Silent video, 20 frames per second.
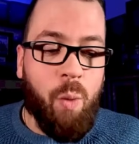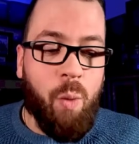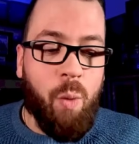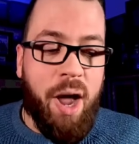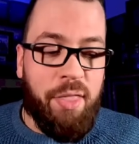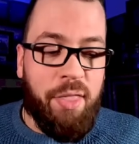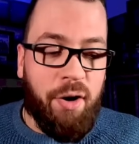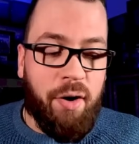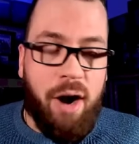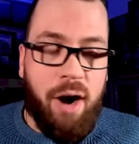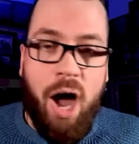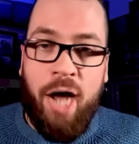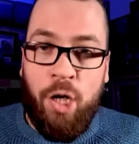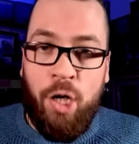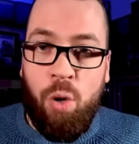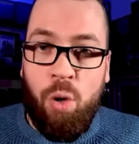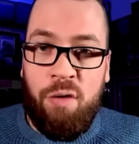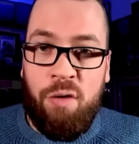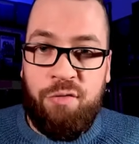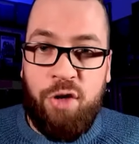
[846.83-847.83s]
whether or
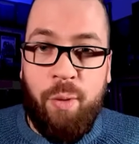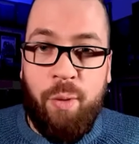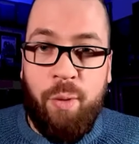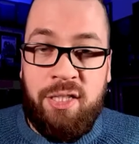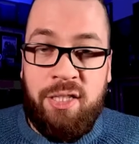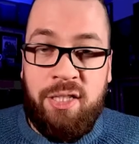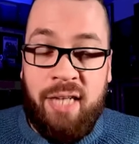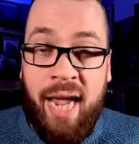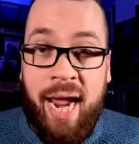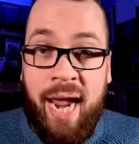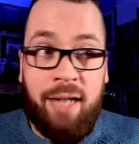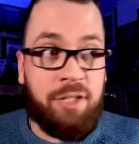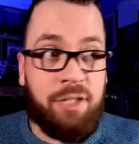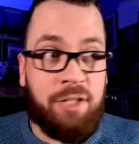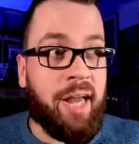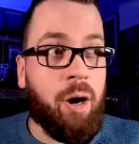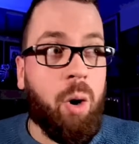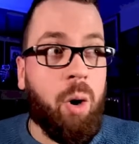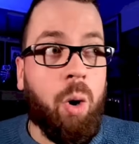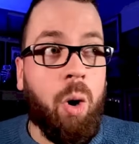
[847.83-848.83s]
not your view
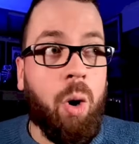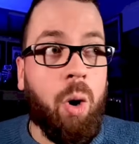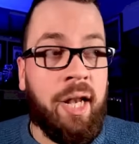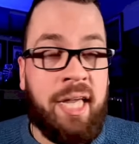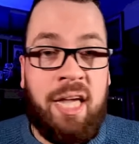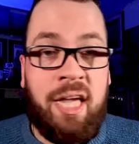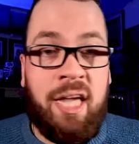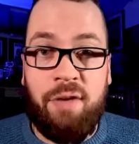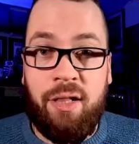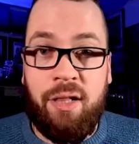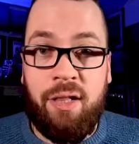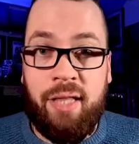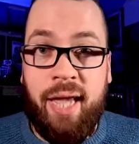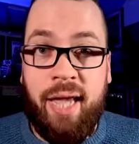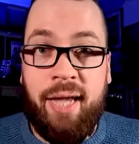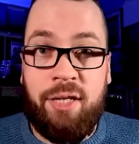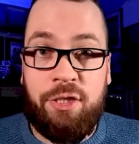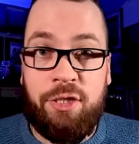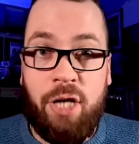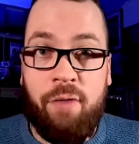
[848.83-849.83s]
entails that all evil
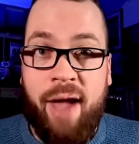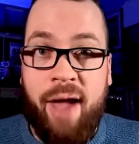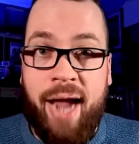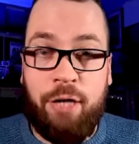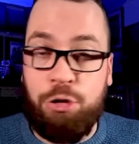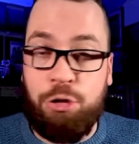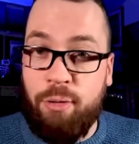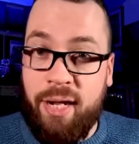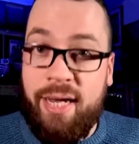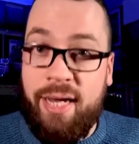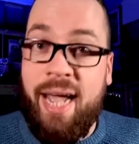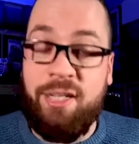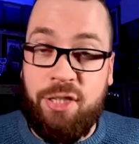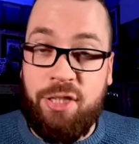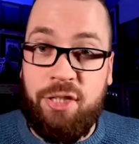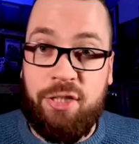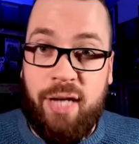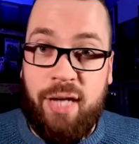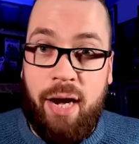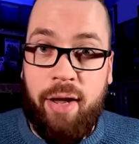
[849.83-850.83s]
things are actually
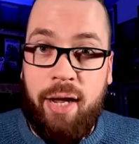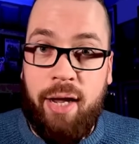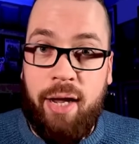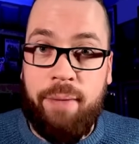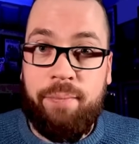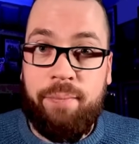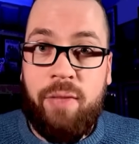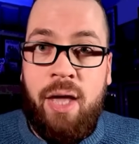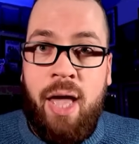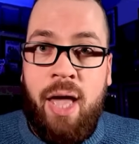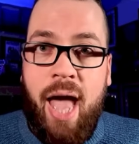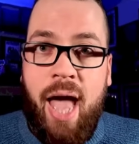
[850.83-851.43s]
necessary.